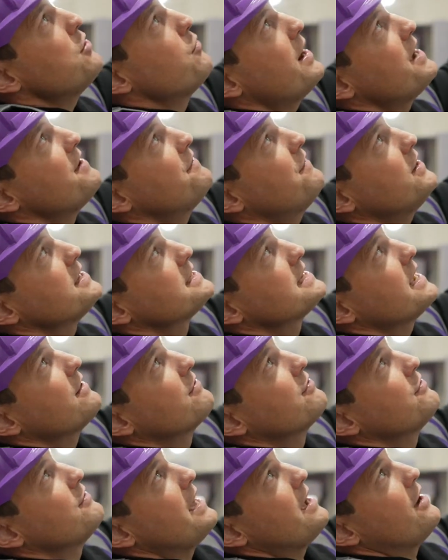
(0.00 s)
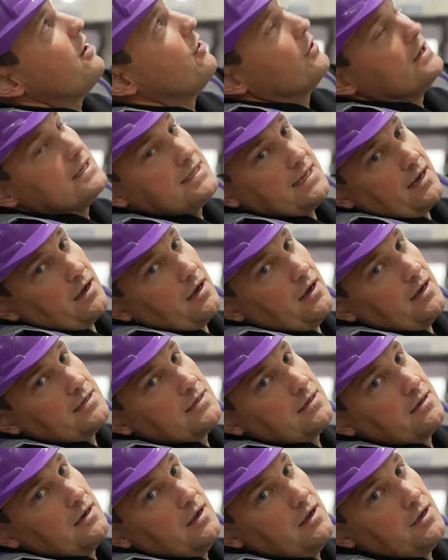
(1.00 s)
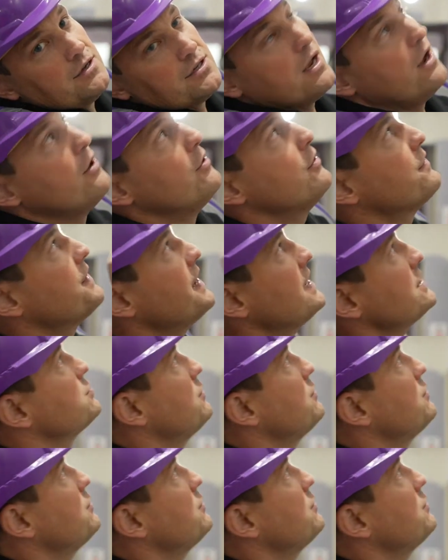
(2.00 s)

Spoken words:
way fire's getting through that hole, is there, guys? So that's